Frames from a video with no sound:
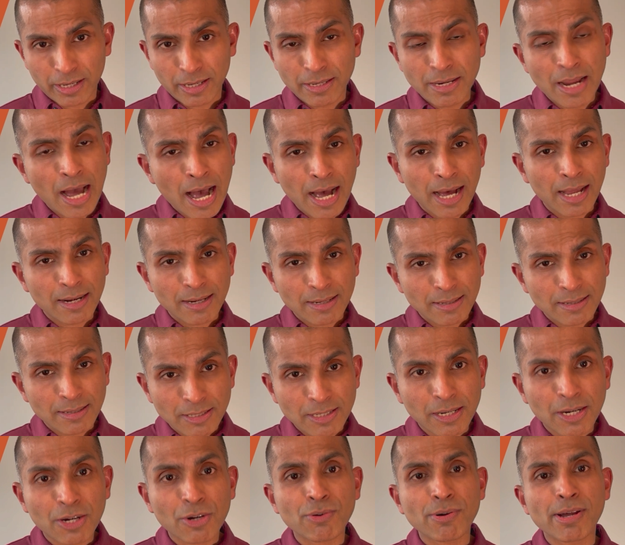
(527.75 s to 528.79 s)
not
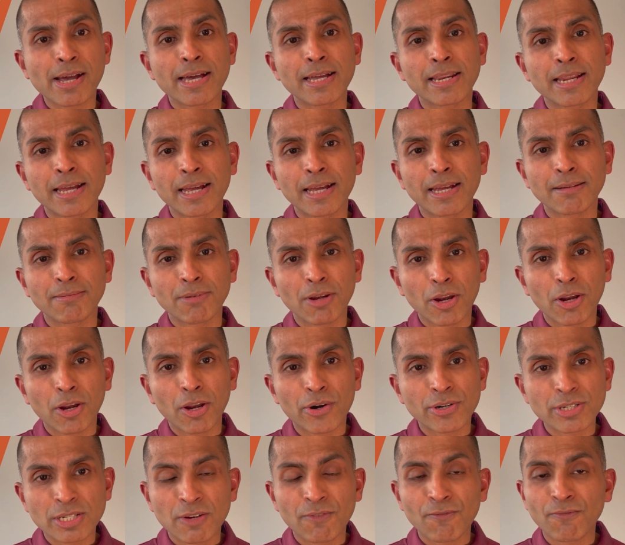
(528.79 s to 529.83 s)
to create a
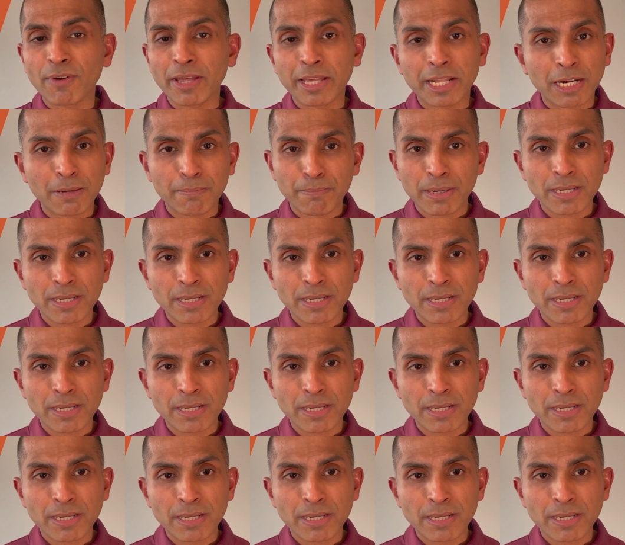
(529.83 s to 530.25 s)
large inflated